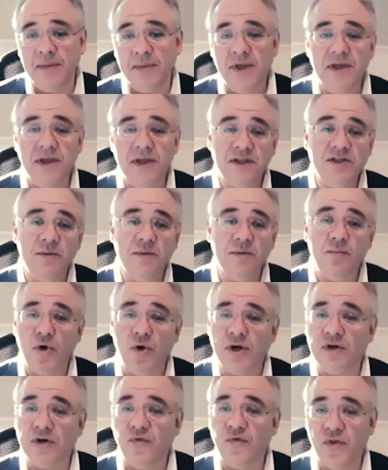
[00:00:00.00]
It's
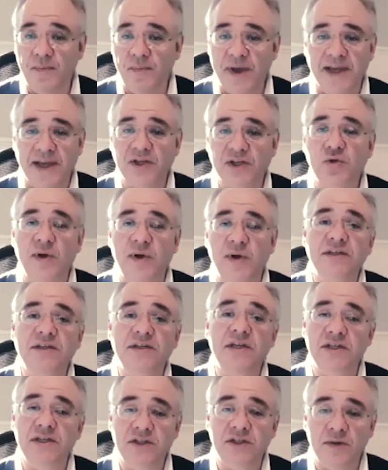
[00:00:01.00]
important for the banks to
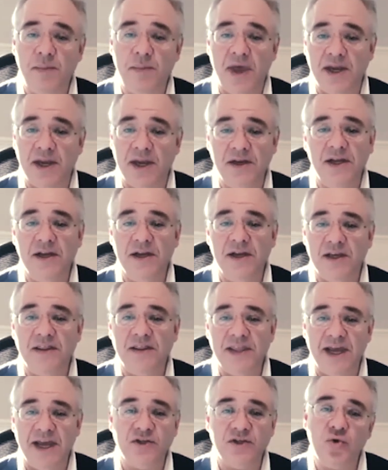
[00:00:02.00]
anticipate that
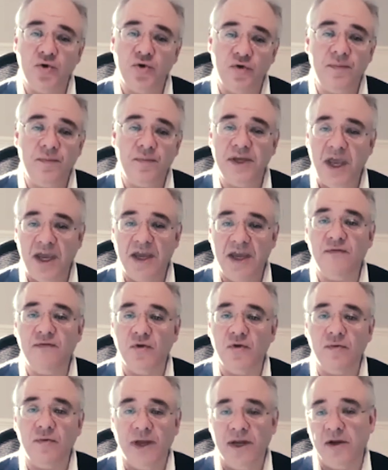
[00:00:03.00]
that sort of
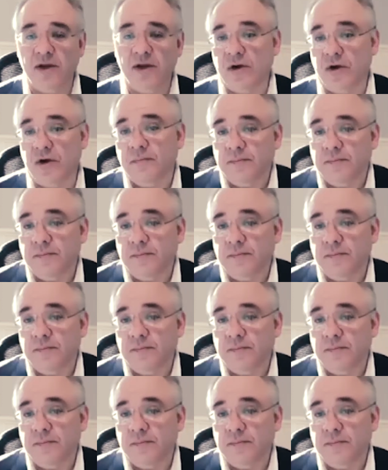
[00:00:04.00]
behavior may occur.